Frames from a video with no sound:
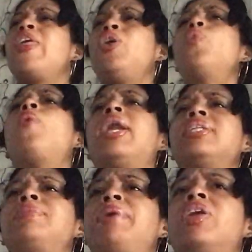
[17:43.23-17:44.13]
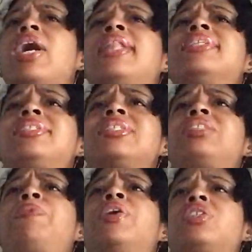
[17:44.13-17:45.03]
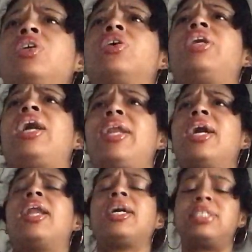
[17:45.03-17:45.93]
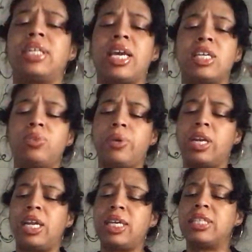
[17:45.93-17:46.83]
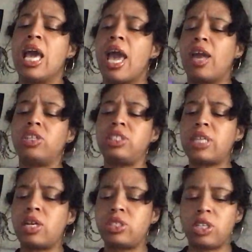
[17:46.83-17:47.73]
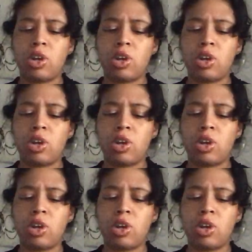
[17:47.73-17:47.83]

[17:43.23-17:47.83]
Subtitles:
You want it to be in your head. This is a spiritually ordained connection. It is what it is. Energy to energy.